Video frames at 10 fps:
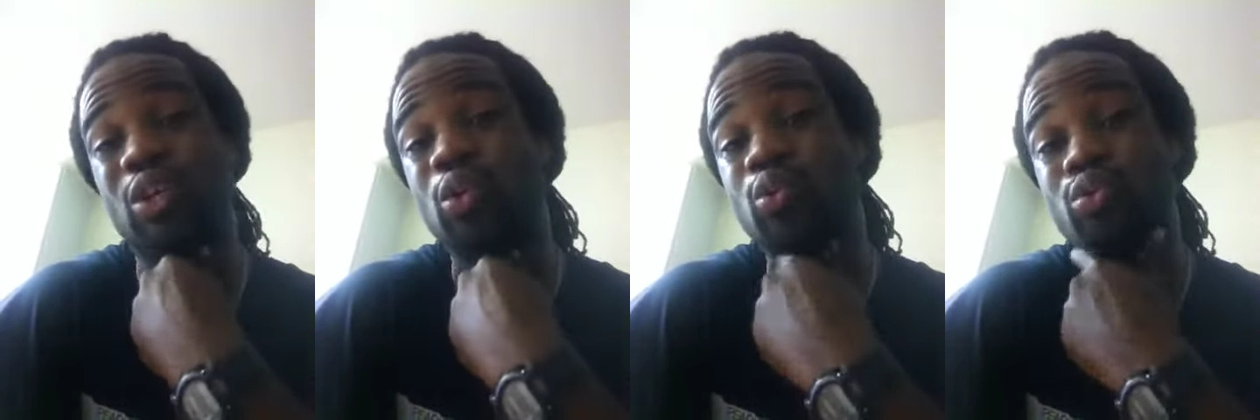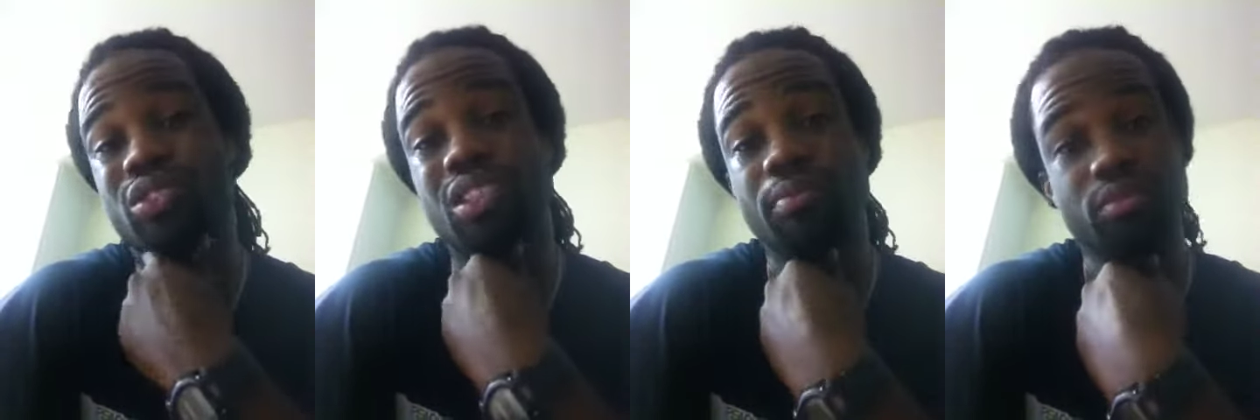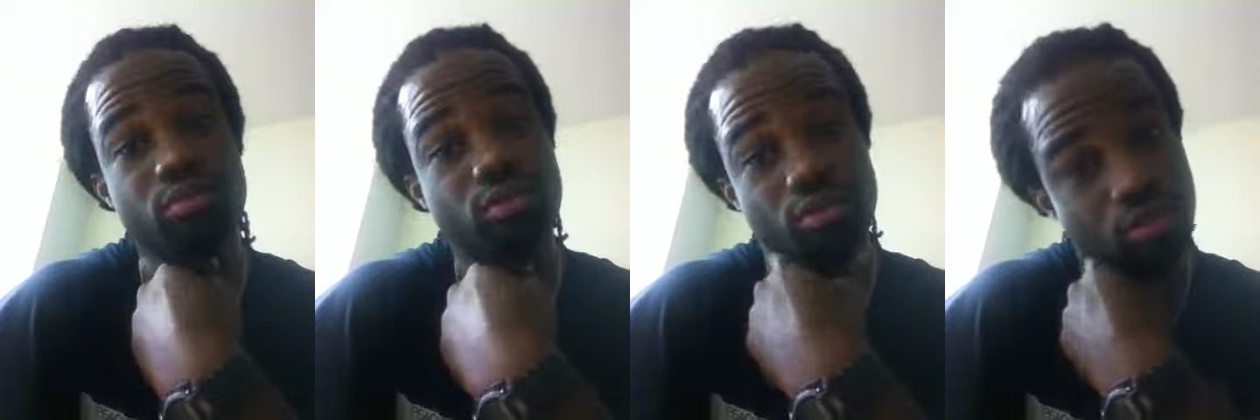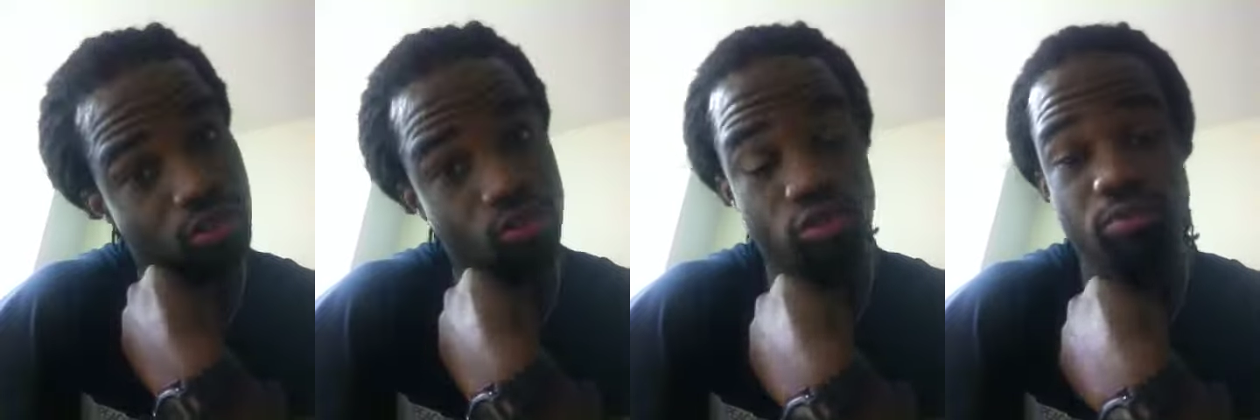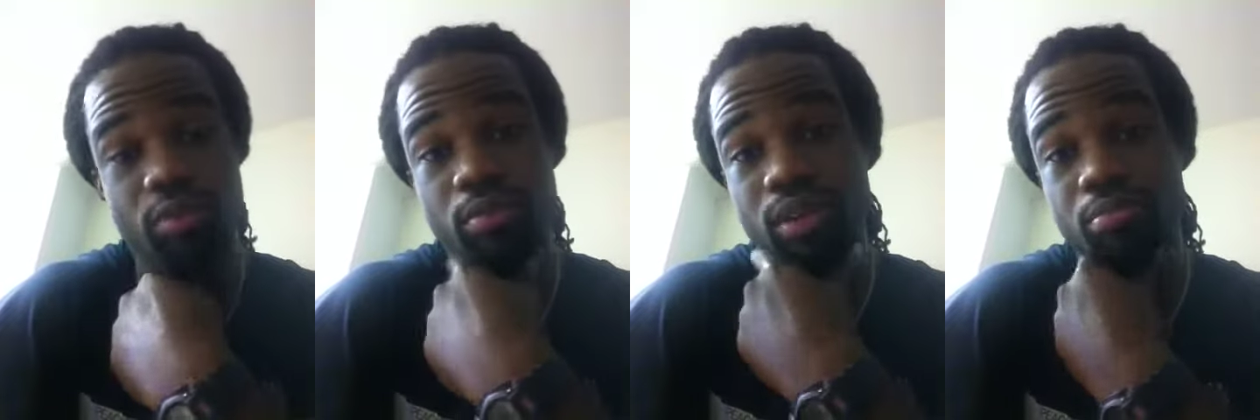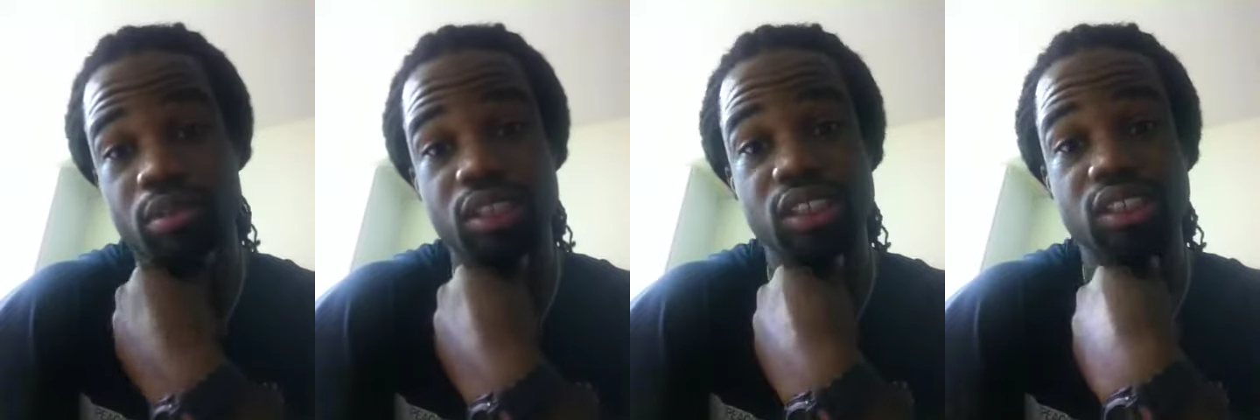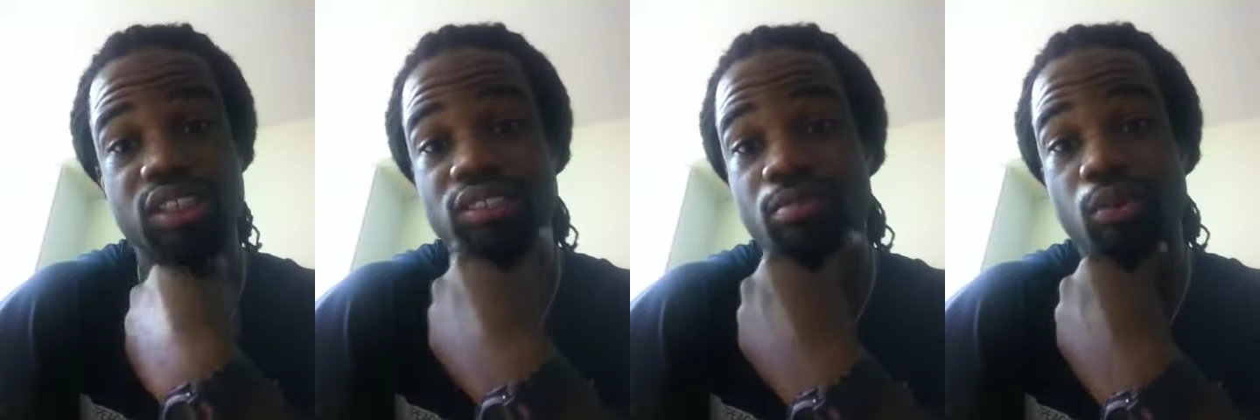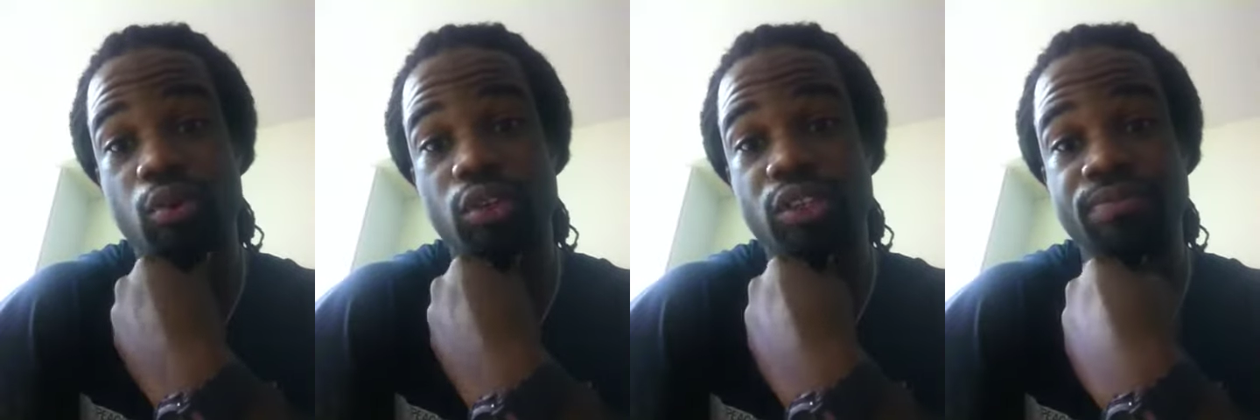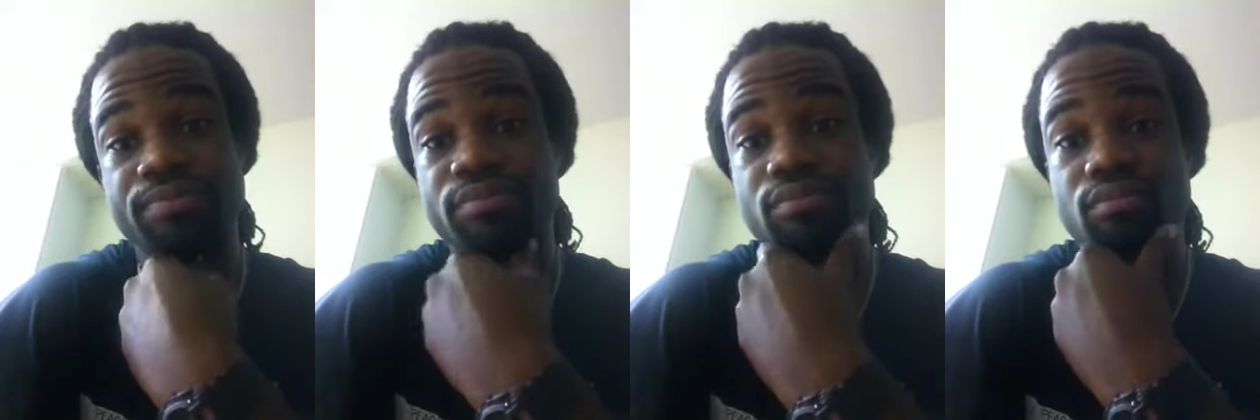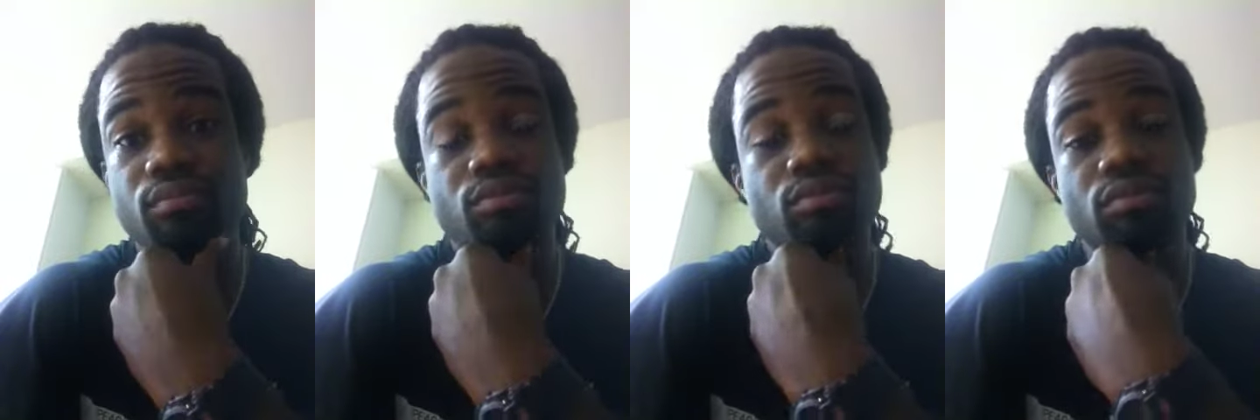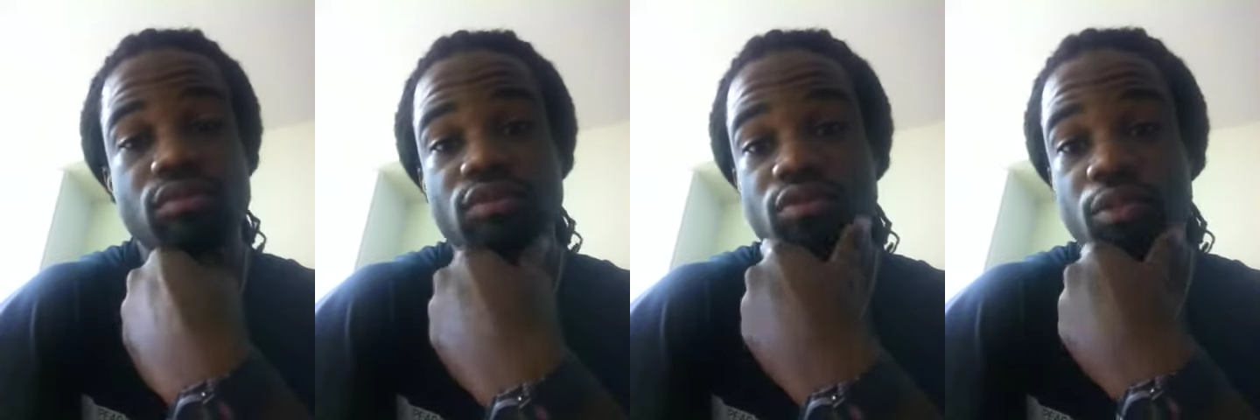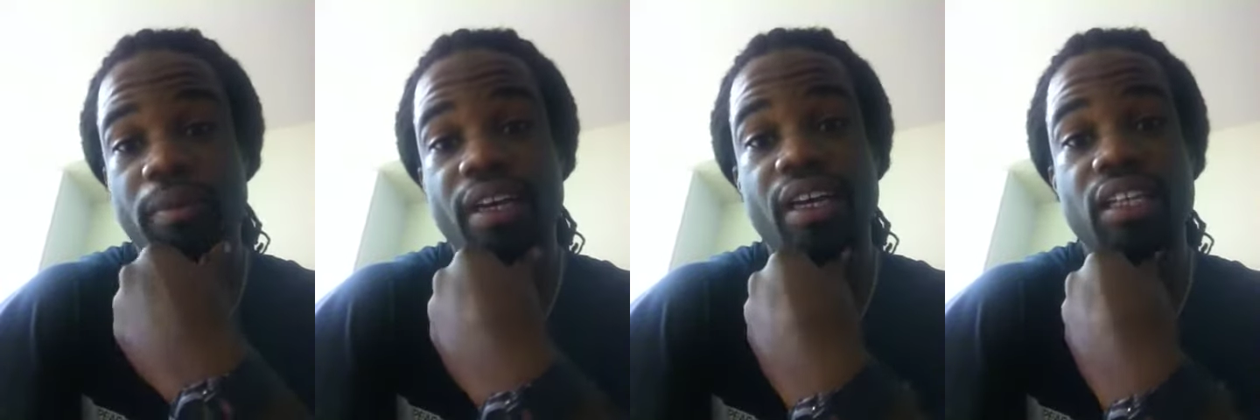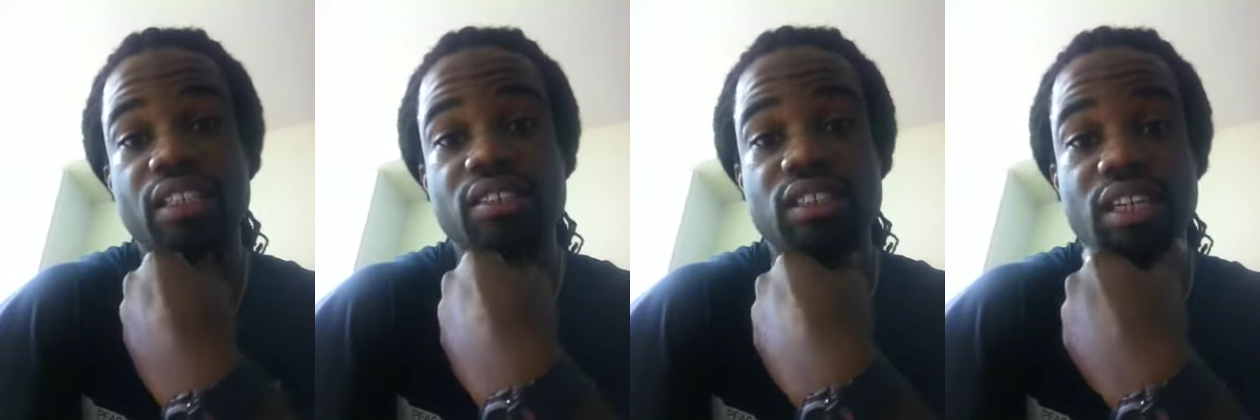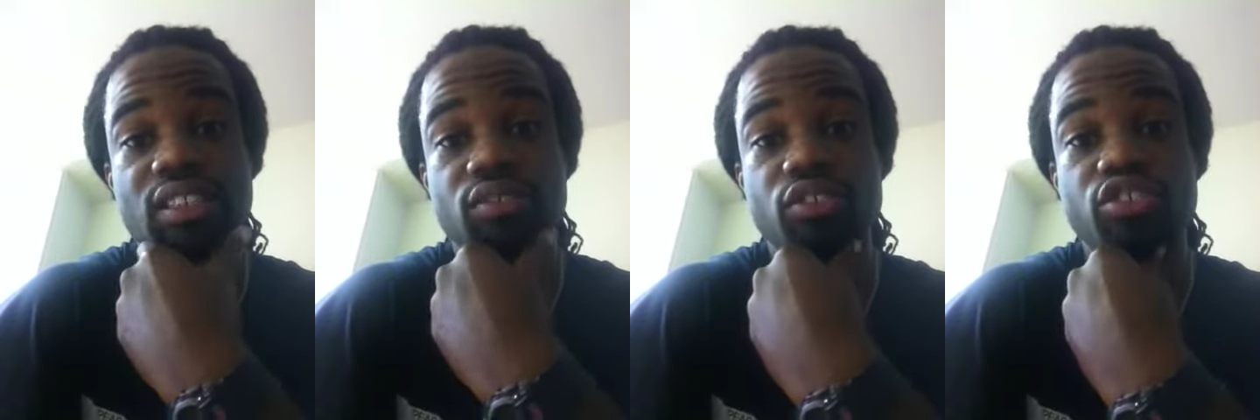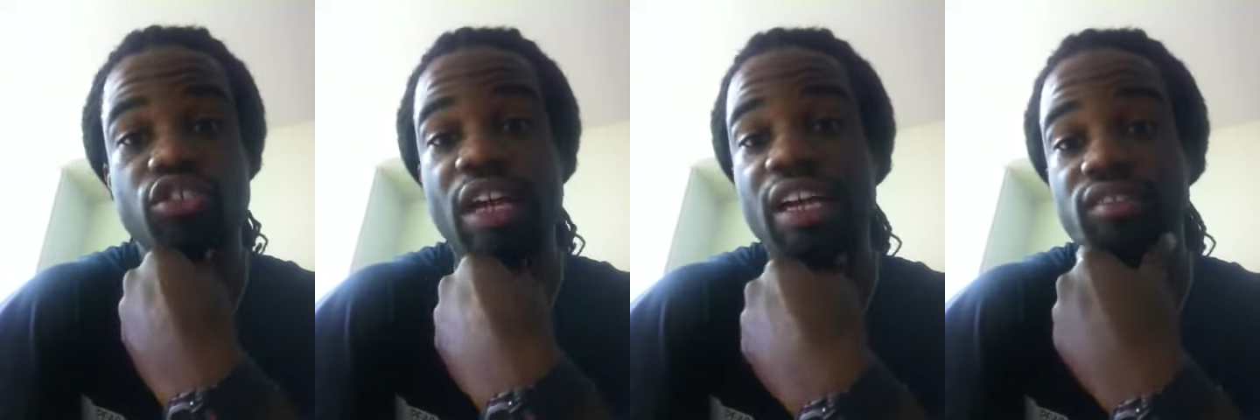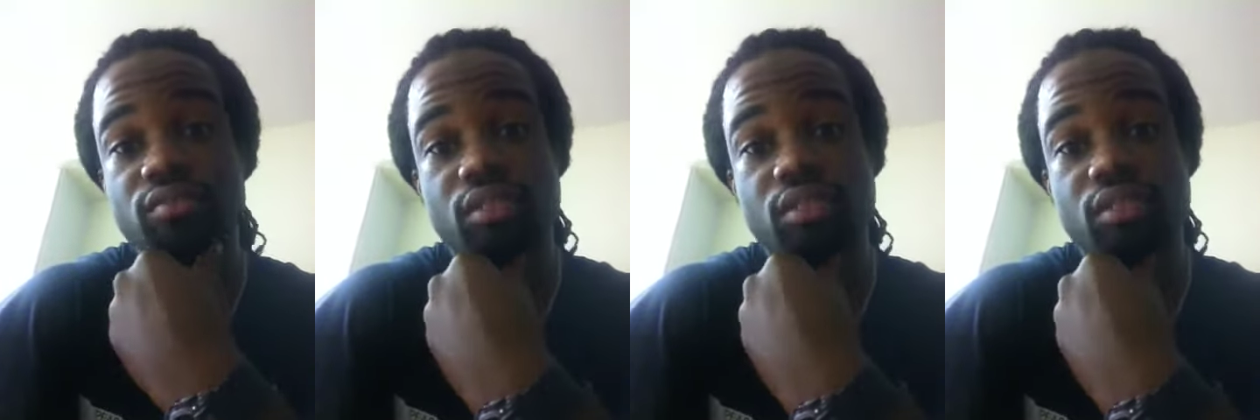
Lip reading: the whole summer with my boy Bees in the morning, with my athletes out there on the track.